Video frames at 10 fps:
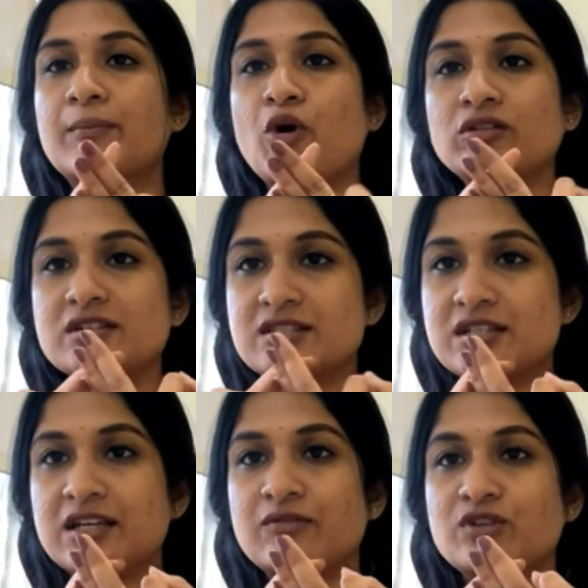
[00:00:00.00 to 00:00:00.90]
among these
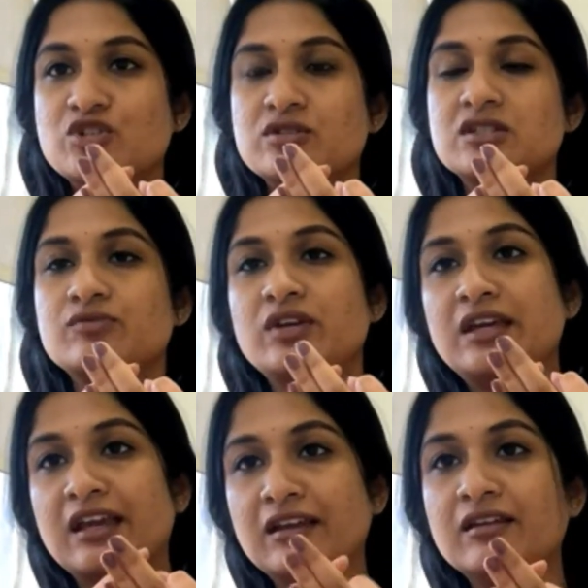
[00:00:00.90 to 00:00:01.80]
three which we
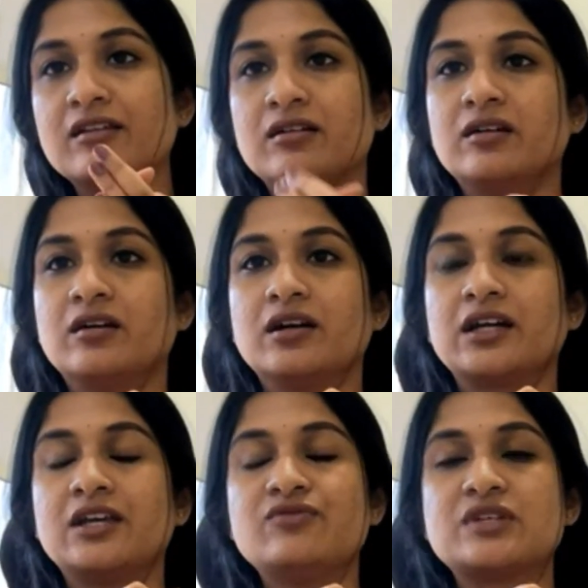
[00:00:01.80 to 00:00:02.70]
can
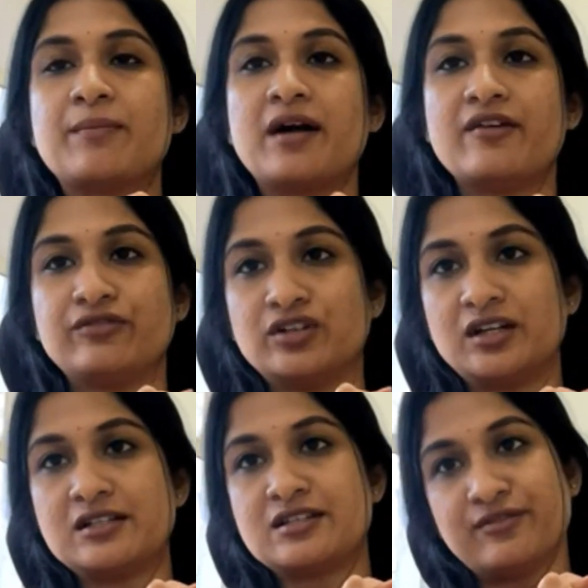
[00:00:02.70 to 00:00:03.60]
give some
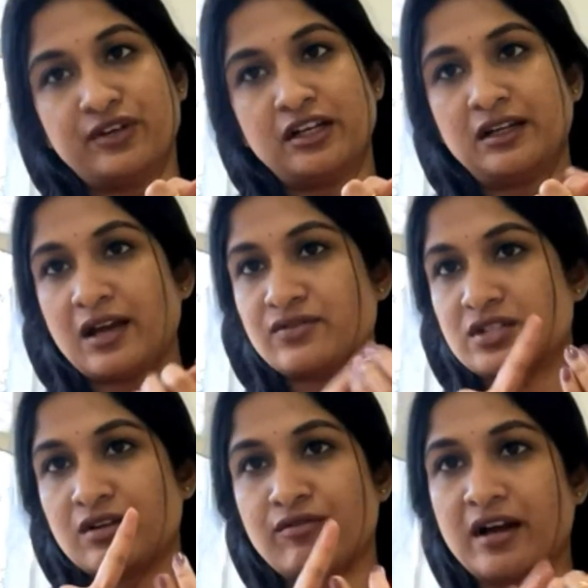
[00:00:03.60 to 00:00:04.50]
effort is definitely
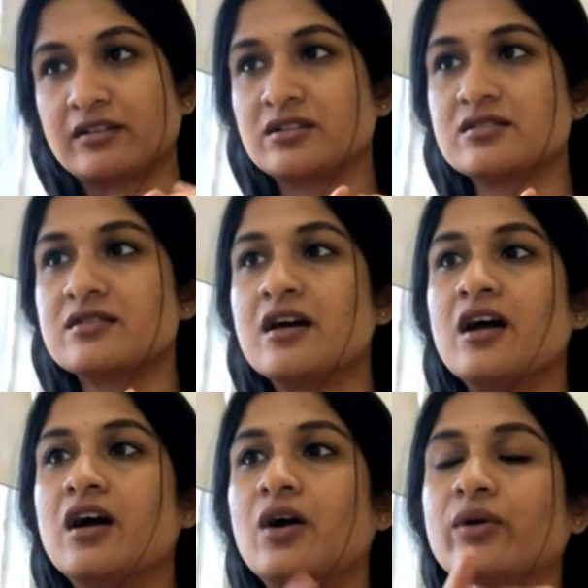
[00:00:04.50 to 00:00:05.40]
lifestyle factors.
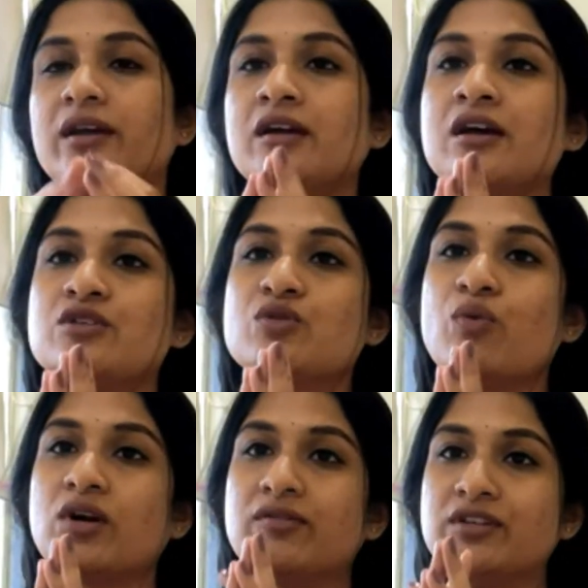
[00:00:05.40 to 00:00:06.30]
Okay, so
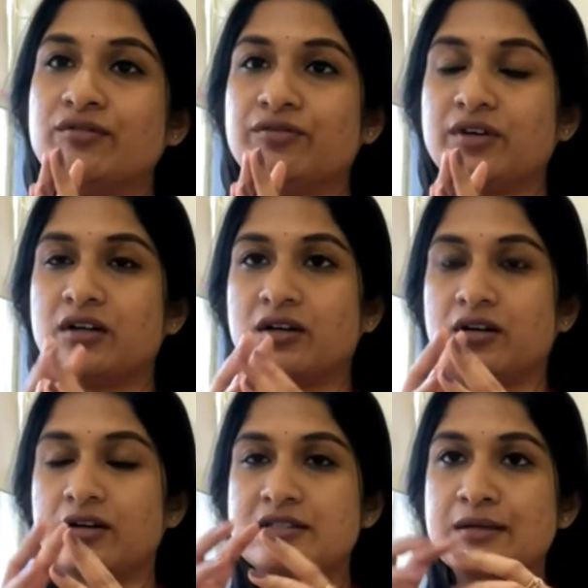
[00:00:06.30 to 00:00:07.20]
whatever
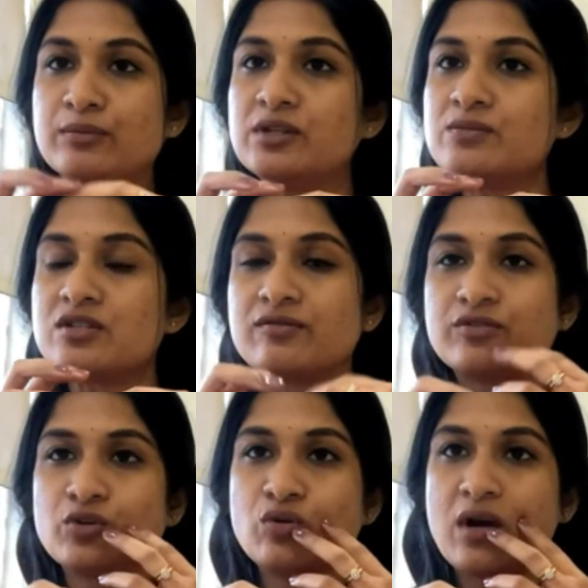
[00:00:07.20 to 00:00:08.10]
the symptoms
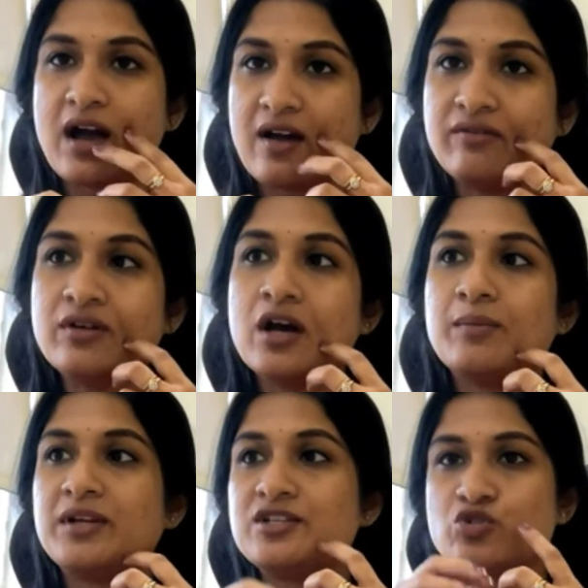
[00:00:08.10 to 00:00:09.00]
if you have,
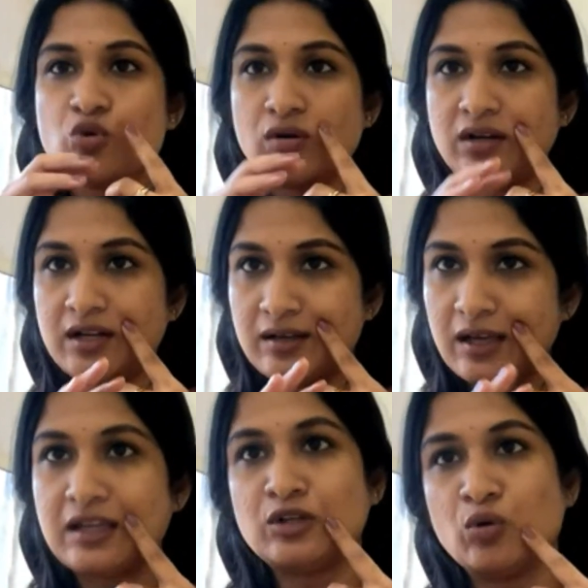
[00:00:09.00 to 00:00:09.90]
please don't
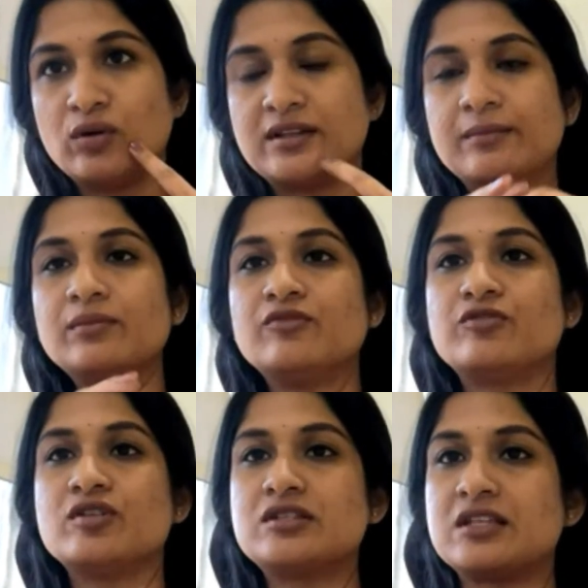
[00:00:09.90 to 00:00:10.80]
ignore them.
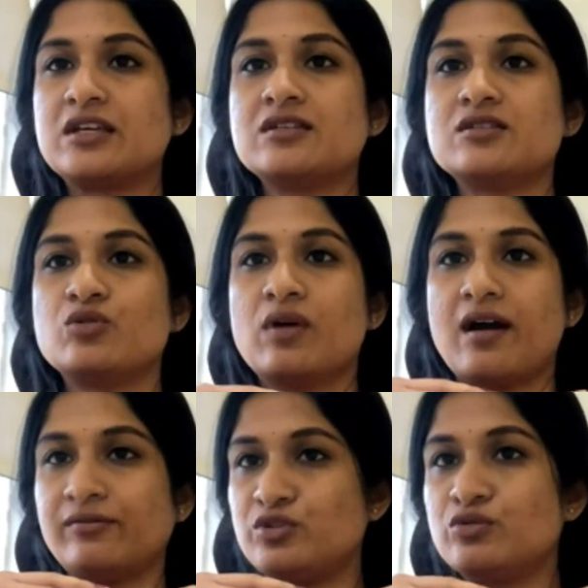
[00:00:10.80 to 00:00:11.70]
First thing is you
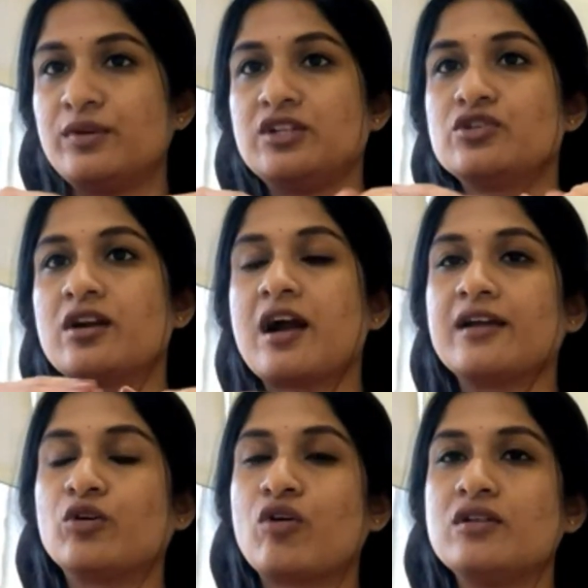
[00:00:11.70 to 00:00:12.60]
have to meet your
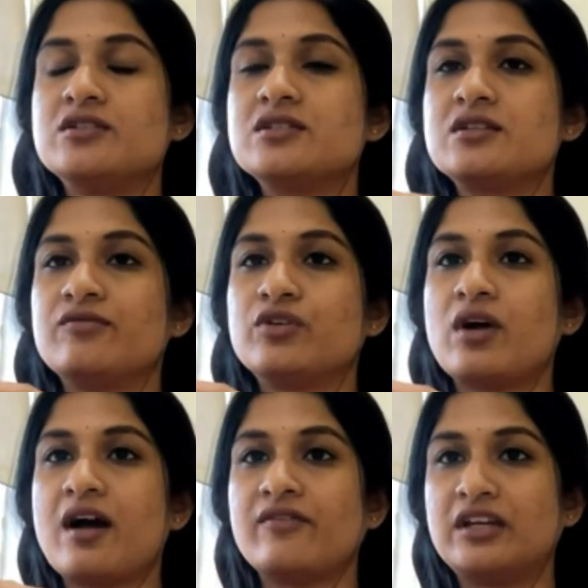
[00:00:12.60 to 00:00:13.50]
gynecologist if you
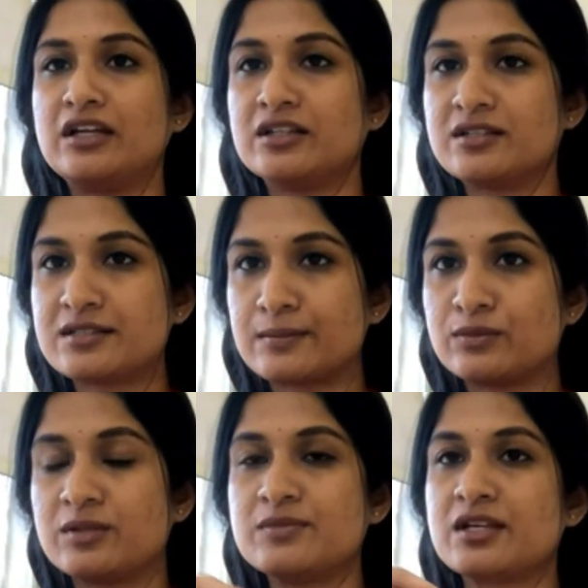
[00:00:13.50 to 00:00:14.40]
have any other
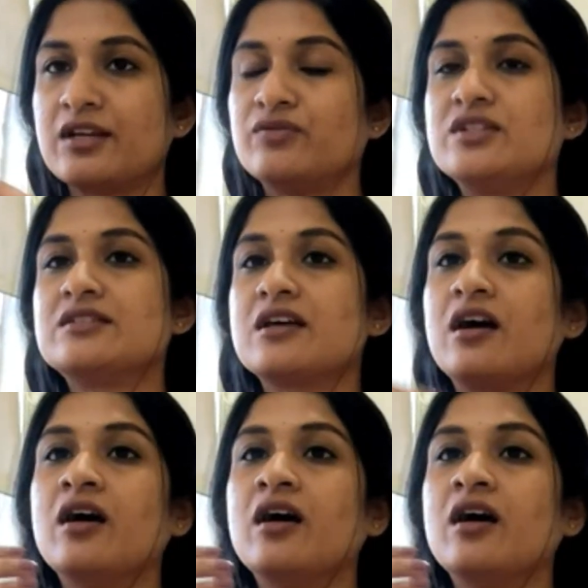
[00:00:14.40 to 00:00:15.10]
symptoms, and if this